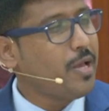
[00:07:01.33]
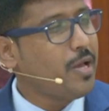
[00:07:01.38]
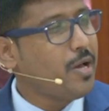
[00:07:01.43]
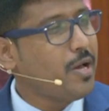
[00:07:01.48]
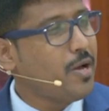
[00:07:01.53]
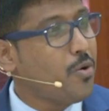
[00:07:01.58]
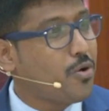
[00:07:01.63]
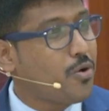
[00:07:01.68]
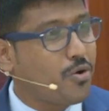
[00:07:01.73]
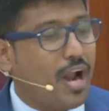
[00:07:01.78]

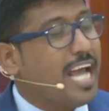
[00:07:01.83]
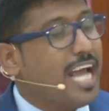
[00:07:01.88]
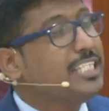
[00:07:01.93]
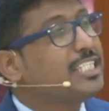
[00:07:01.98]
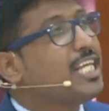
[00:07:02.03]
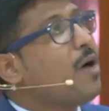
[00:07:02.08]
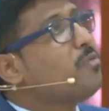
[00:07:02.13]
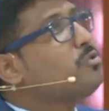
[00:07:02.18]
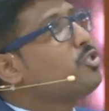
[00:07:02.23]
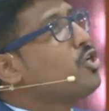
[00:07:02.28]
who cries
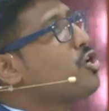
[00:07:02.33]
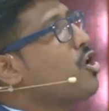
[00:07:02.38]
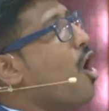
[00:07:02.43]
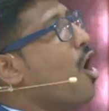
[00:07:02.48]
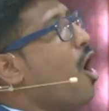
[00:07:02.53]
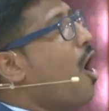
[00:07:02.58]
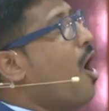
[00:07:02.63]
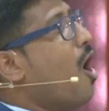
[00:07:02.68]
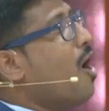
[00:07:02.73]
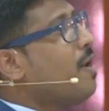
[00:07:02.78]
out to
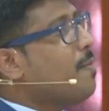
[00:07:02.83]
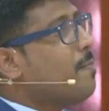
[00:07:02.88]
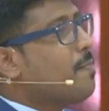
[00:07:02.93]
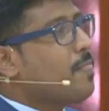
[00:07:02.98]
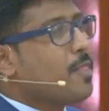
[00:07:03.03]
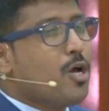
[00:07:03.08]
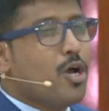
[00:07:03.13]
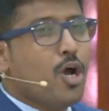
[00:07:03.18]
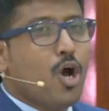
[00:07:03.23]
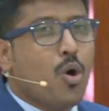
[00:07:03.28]
God,
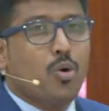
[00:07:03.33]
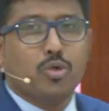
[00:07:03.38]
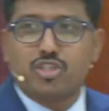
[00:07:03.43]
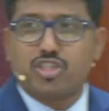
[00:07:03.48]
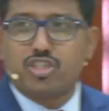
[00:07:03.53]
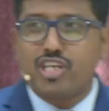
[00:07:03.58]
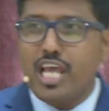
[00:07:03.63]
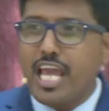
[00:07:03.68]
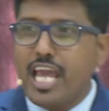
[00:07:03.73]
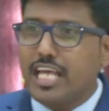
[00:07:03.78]
who
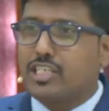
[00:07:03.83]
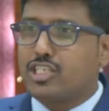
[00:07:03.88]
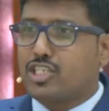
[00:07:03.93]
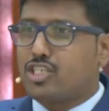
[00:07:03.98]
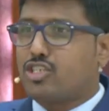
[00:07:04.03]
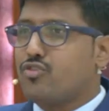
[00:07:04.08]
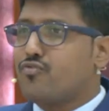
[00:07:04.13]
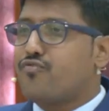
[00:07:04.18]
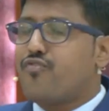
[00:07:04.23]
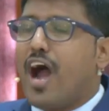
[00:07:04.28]
seeks
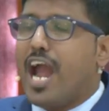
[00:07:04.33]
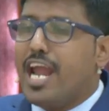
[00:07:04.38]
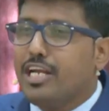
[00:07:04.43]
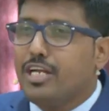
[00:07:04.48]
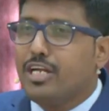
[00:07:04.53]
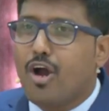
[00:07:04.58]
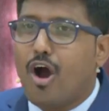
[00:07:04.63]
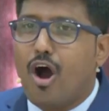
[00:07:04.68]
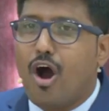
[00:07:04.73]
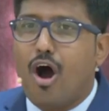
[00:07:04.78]
to find
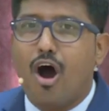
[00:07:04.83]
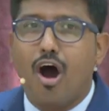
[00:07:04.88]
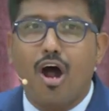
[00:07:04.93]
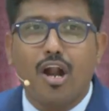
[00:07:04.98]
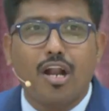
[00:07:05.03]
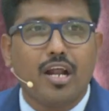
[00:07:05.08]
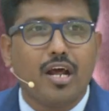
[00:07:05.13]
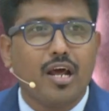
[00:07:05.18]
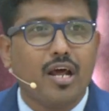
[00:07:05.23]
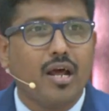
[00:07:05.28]

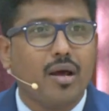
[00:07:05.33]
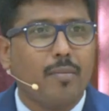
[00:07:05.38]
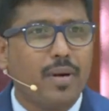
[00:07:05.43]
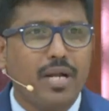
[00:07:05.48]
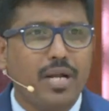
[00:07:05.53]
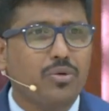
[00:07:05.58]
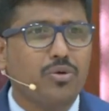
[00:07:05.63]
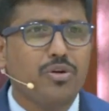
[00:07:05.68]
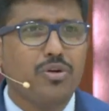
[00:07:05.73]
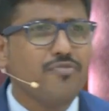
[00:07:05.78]
God, but
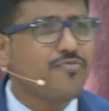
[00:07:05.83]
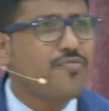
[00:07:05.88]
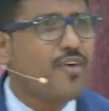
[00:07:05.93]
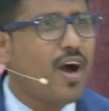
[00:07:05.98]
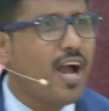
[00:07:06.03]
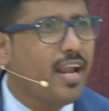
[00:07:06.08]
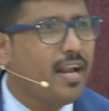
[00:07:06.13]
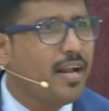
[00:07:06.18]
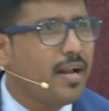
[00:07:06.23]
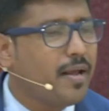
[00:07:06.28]
he couldn't
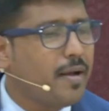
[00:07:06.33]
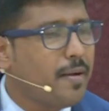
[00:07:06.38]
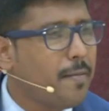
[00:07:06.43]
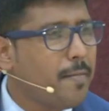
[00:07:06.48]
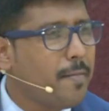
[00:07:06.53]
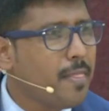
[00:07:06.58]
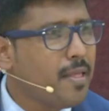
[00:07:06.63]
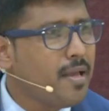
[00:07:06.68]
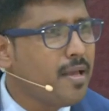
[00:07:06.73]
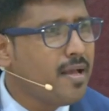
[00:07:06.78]
find.
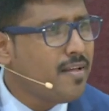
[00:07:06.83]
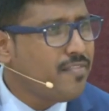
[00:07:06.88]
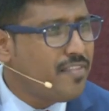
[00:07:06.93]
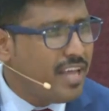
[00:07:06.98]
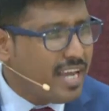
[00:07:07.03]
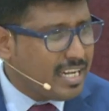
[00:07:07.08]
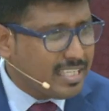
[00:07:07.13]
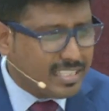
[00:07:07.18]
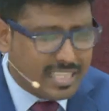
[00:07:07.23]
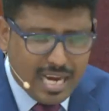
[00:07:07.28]

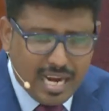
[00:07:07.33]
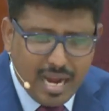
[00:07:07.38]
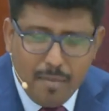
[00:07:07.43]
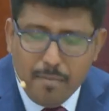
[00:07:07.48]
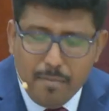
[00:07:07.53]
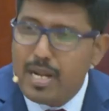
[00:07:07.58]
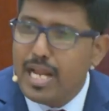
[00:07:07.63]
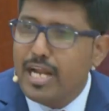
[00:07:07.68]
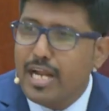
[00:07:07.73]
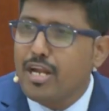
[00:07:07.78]
There is a
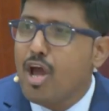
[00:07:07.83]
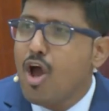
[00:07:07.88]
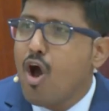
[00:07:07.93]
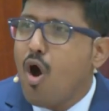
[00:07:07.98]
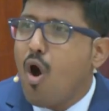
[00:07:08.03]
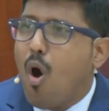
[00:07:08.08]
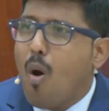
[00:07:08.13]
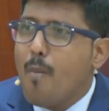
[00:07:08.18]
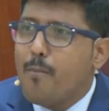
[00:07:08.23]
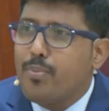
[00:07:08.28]
complete
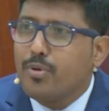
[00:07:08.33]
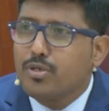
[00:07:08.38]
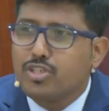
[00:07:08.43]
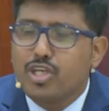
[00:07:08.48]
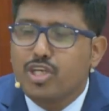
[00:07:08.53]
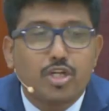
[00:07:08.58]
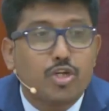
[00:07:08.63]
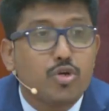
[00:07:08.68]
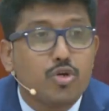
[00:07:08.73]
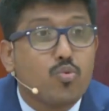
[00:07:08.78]

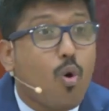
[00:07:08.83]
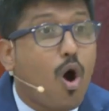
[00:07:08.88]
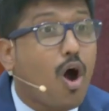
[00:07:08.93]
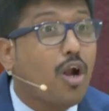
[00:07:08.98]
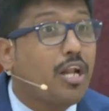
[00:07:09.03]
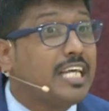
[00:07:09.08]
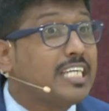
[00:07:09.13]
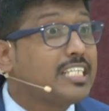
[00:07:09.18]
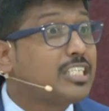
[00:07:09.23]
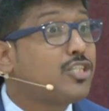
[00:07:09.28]
opposite to
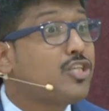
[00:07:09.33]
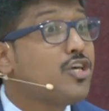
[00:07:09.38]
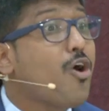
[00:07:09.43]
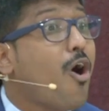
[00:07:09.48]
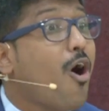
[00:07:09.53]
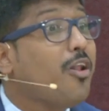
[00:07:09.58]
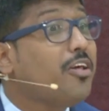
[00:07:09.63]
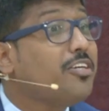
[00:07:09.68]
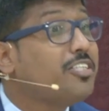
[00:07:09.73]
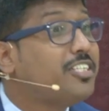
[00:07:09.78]
what his
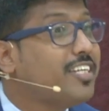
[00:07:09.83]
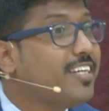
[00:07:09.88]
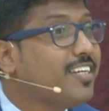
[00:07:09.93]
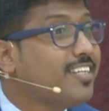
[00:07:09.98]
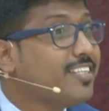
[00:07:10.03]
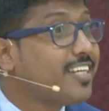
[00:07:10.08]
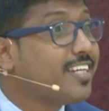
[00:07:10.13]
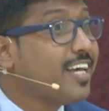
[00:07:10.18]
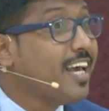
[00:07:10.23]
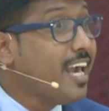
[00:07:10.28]
theology
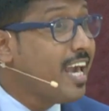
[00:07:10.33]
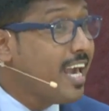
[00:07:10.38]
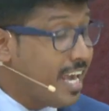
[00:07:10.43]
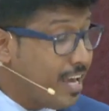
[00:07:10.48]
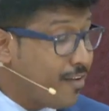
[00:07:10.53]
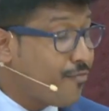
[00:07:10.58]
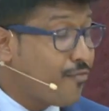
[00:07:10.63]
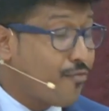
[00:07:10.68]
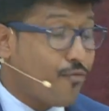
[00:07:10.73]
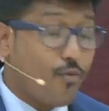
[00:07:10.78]
is.
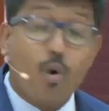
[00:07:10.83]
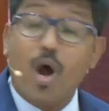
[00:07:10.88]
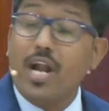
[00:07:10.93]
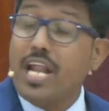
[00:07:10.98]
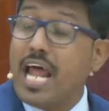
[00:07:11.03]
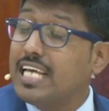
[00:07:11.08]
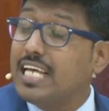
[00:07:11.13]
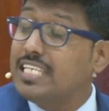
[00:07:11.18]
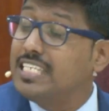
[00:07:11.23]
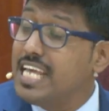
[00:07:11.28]
What
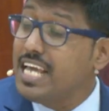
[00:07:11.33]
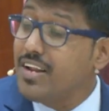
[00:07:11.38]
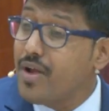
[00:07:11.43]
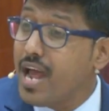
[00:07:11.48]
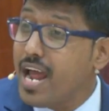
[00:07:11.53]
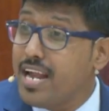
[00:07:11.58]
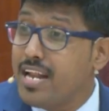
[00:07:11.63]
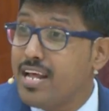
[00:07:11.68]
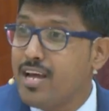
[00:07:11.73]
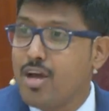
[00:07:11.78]
has he
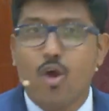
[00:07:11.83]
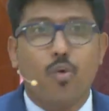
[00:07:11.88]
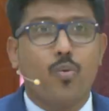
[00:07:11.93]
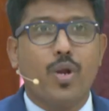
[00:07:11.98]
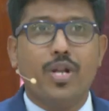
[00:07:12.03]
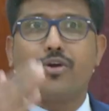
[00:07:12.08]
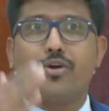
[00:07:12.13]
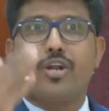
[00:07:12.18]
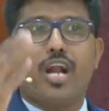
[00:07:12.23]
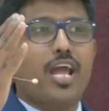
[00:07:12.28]
read? When
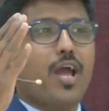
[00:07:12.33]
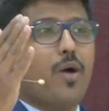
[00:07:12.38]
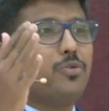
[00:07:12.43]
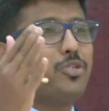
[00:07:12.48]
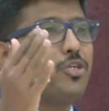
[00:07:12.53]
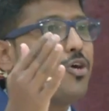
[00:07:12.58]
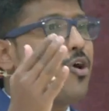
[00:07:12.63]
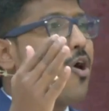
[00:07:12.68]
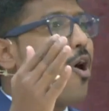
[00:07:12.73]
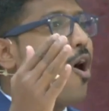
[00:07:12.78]
you cry out
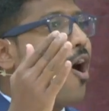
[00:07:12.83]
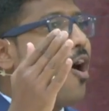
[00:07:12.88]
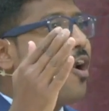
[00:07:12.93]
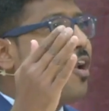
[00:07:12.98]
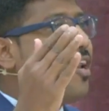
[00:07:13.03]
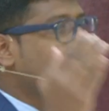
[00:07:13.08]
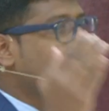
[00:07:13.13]
to God,